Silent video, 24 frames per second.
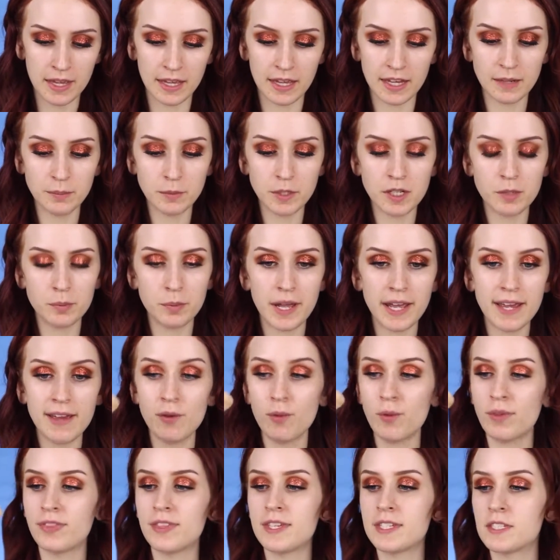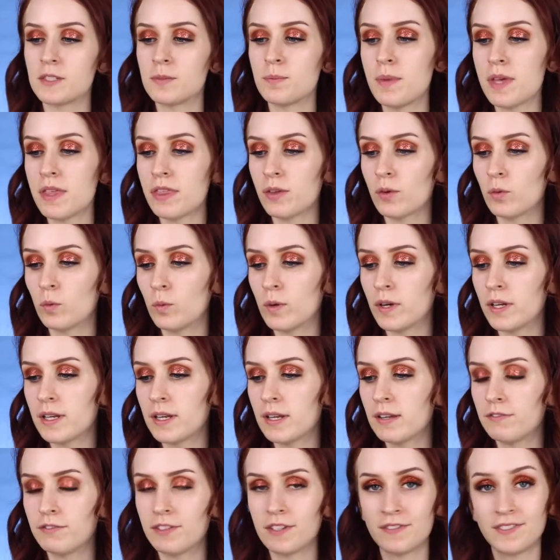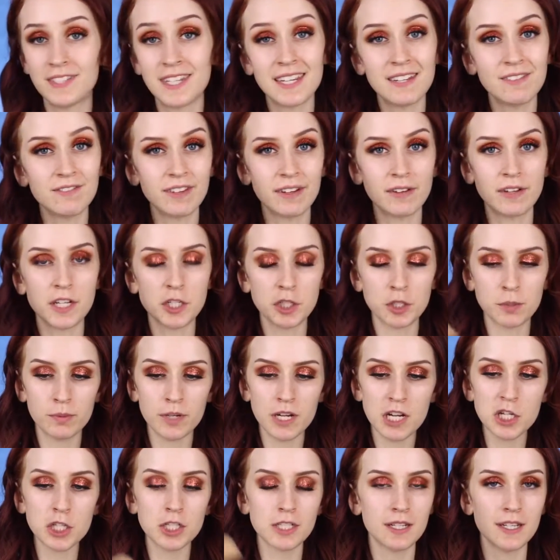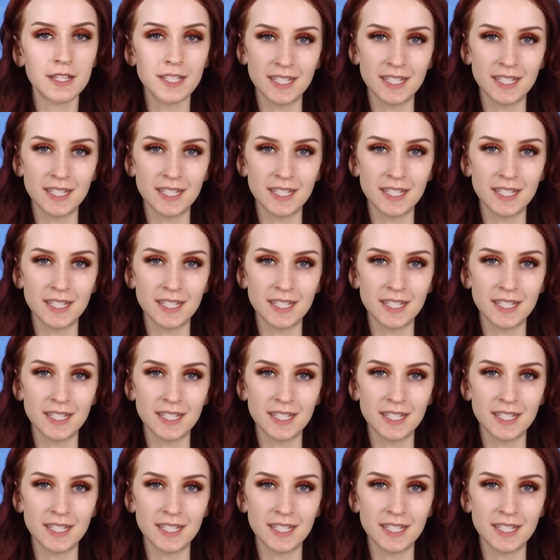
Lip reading: And I'm gonna apply it with this Smith 115 foundation brush.